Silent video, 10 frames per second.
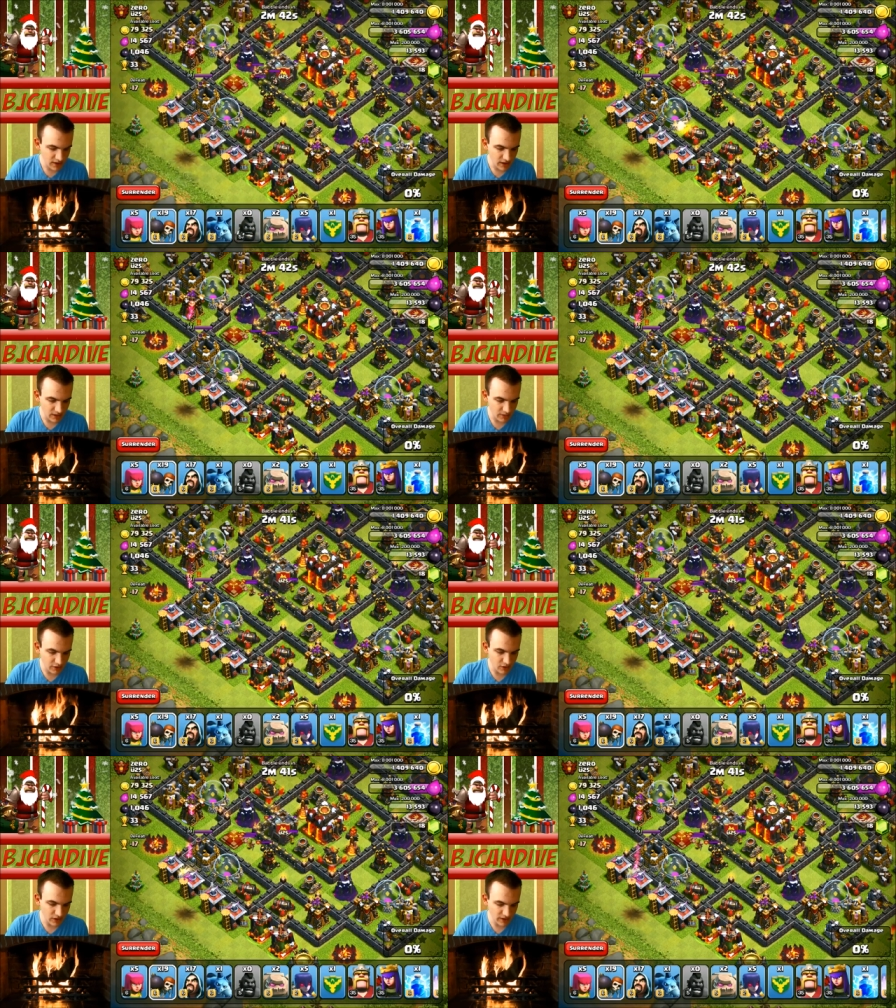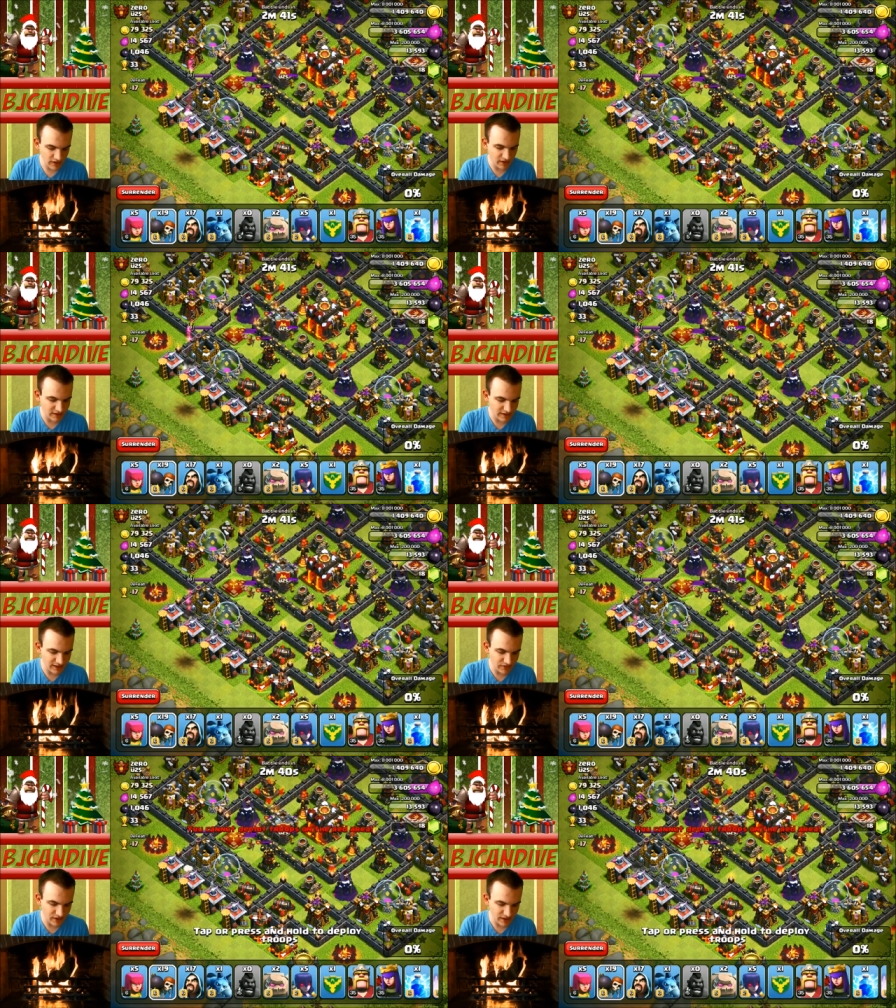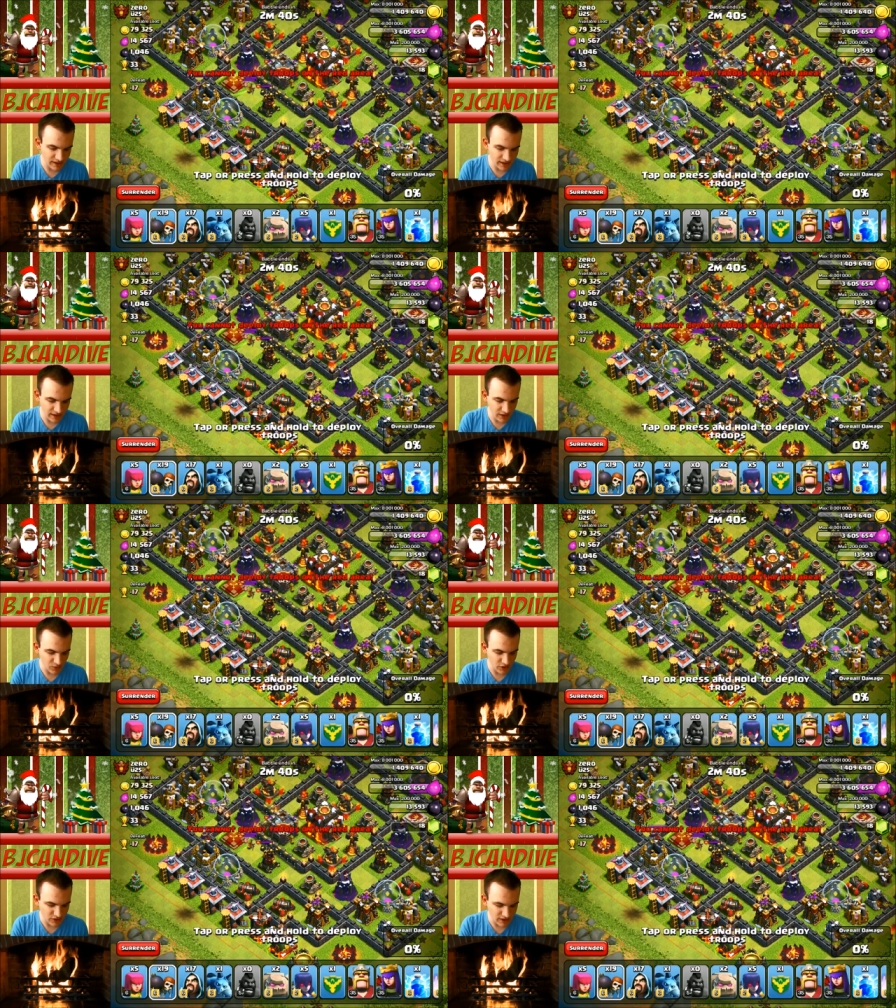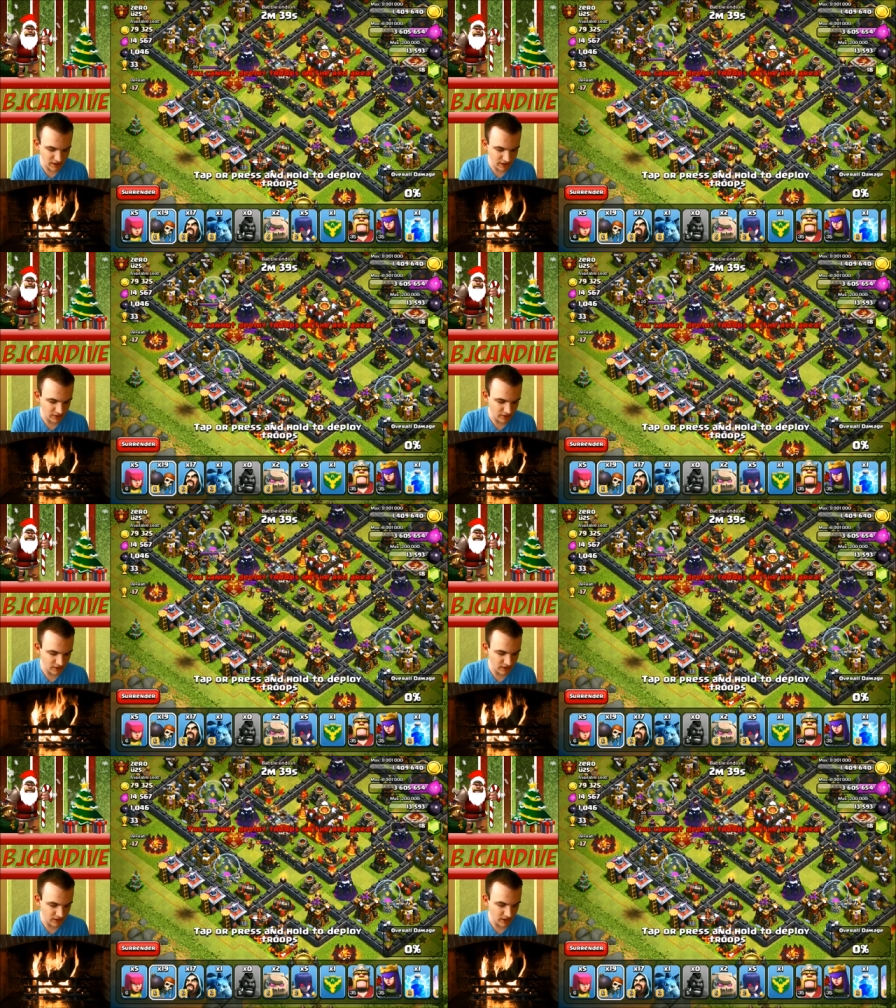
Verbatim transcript: Uh, I'm going to go ahead and uh, see if I can get any witches out of there.